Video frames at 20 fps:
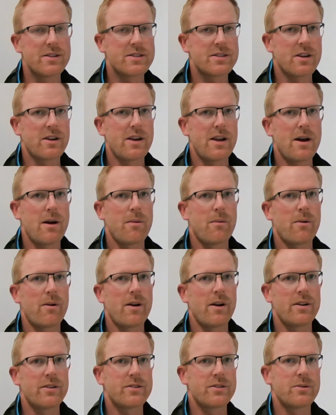so now we're
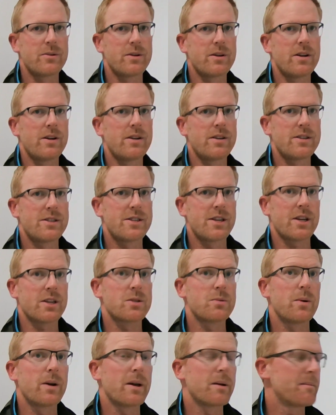up to a
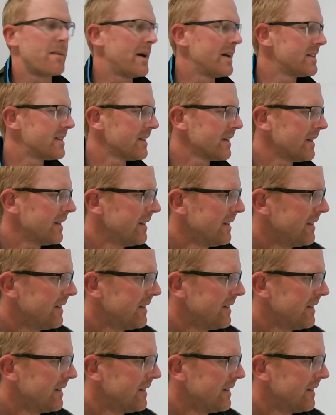6-week mating.